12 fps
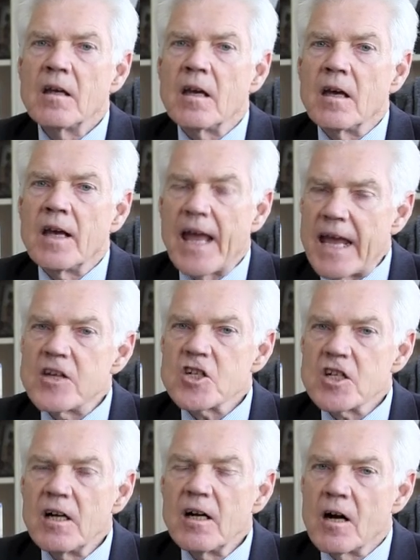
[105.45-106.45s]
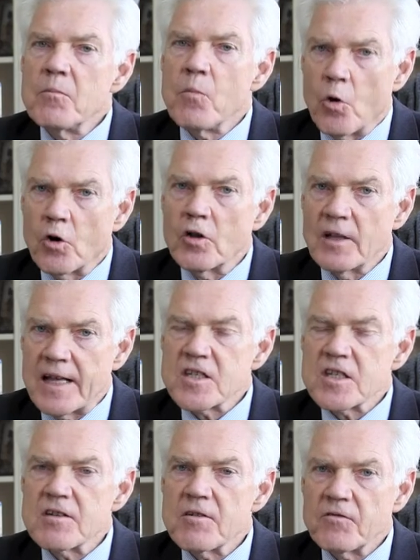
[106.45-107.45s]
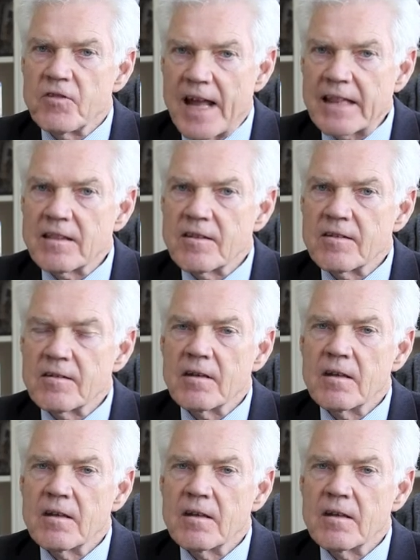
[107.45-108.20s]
Asia are more or less flat.